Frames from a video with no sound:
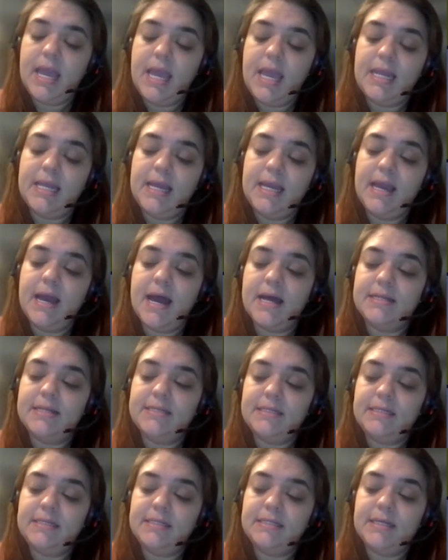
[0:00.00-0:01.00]
and
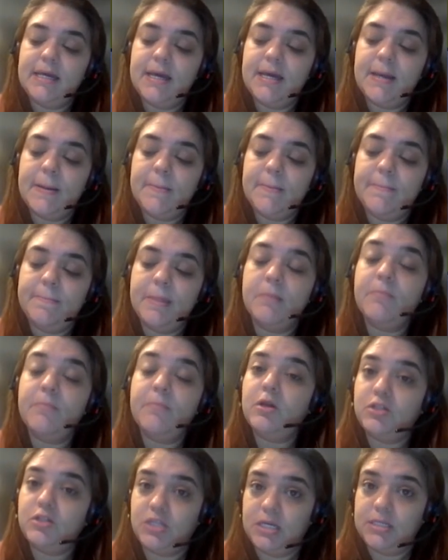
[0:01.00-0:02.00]
regarding the
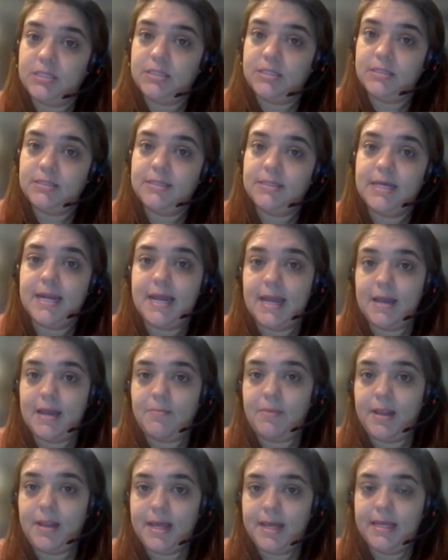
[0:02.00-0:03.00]
project that I
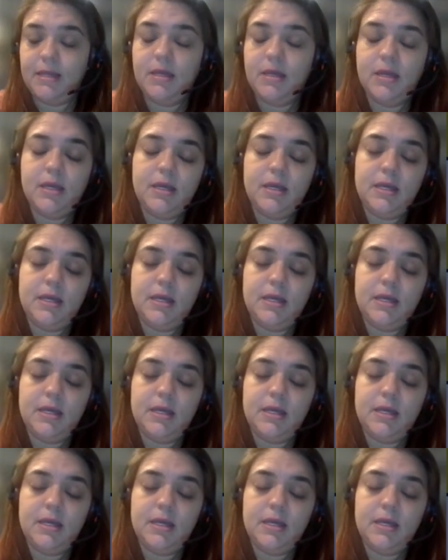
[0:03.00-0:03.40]
apply